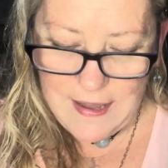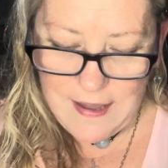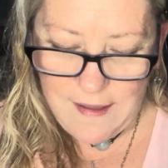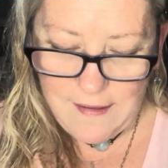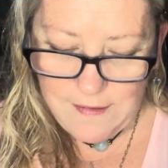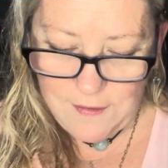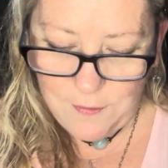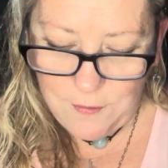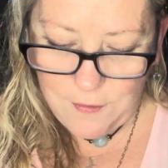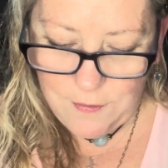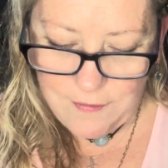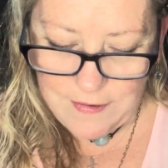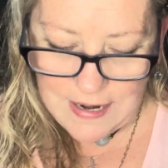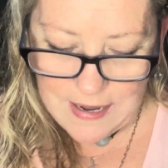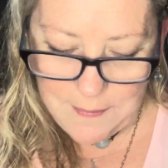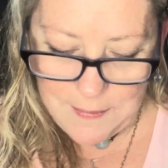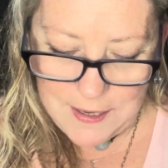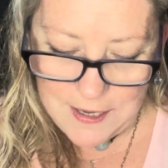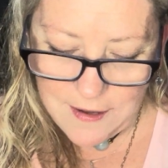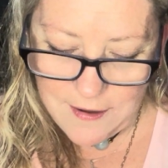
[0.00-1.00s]
So
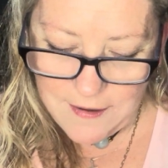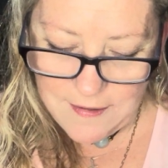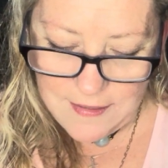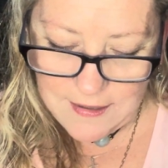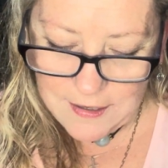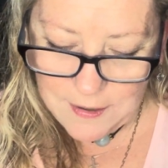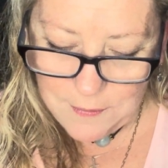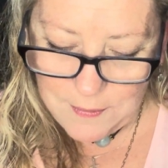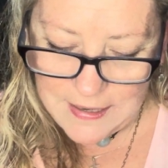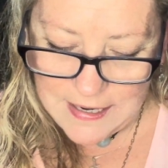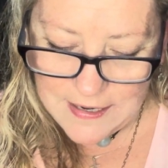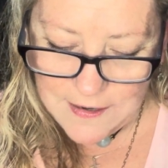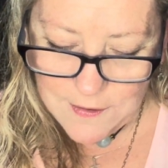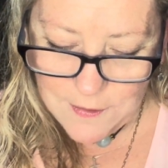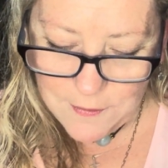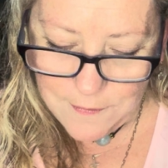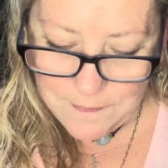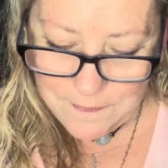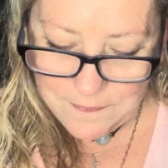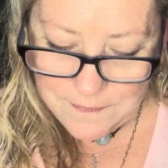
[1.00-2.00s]
Rabia, the queen
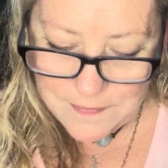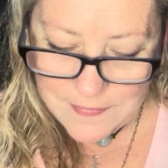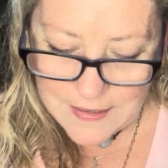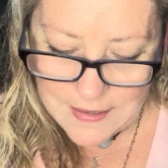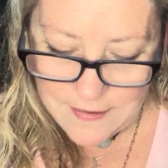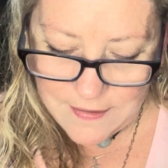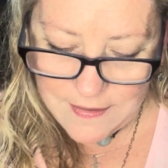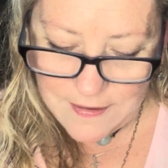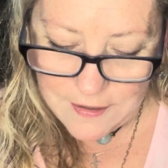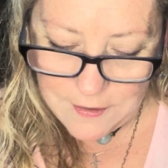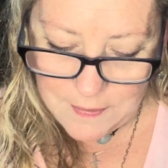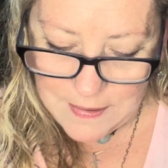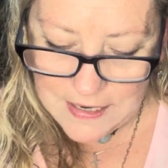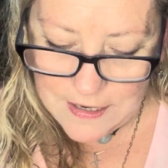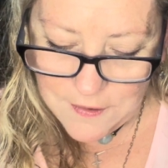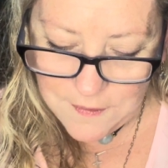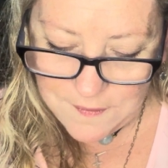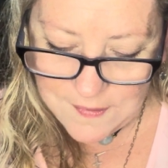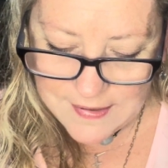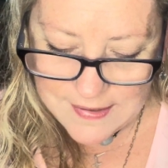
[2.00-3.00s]

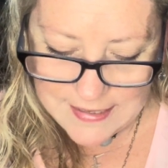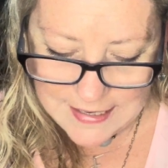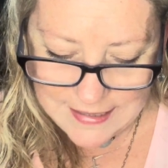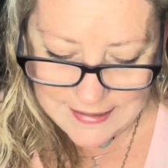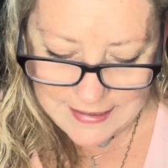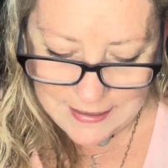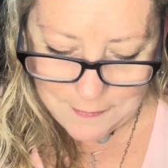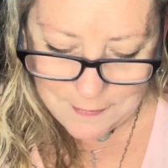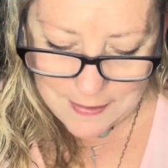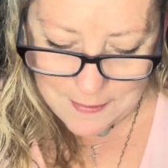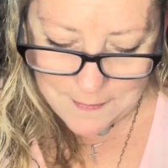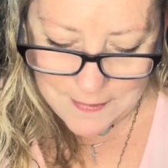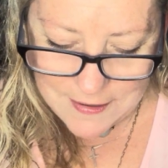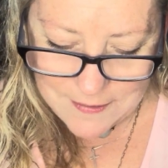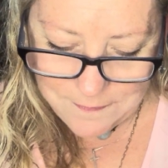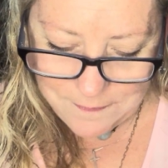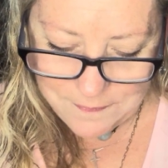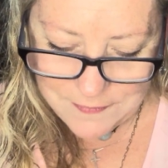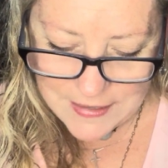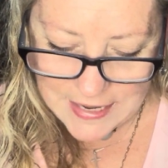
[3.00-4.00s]
of saintly
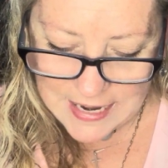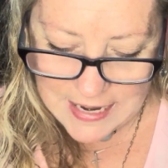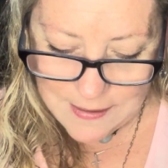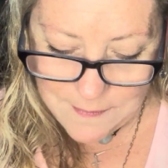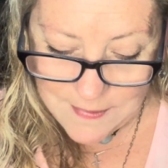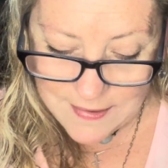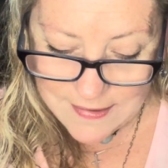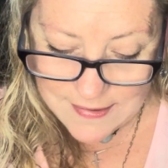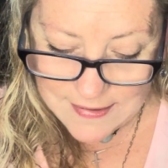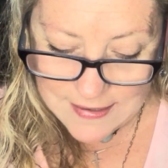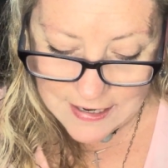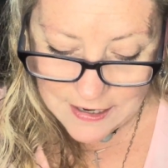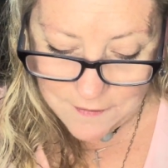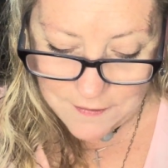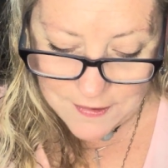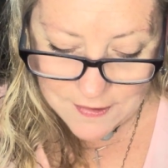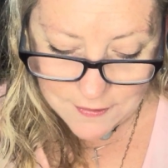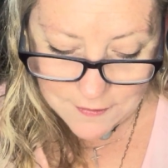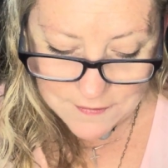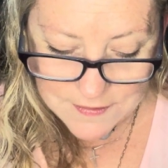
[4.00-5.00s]
women, I am in
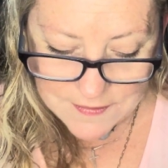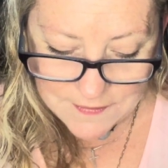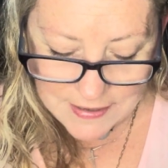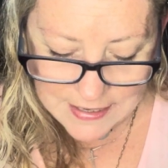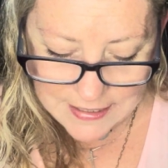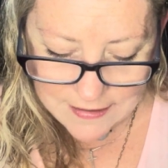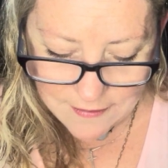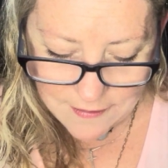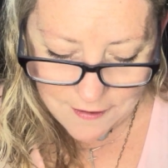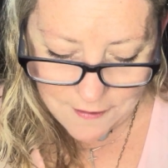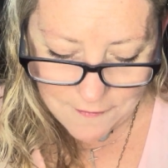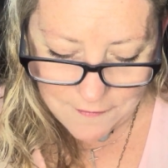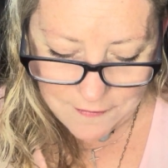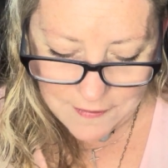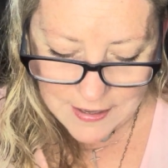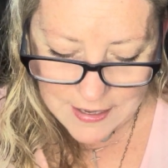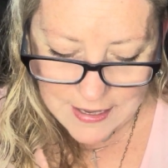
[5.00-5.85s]
service of divine love.